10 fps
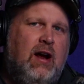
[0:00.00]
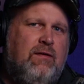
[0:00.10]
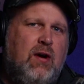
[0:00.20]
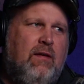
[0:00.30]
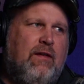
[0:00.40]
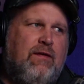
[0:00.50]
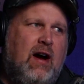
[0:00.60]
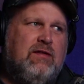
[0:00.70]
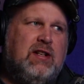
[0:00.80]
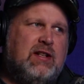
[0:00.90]
if you have a
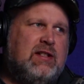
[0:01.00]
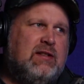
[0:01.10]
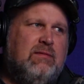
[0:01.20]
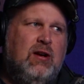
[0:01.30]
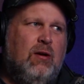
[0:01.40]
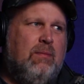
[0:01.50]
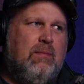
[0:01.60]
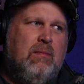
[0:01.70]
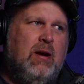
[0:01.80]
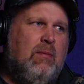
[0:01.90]
5-6,
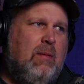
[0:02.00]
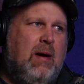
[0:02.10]
minimum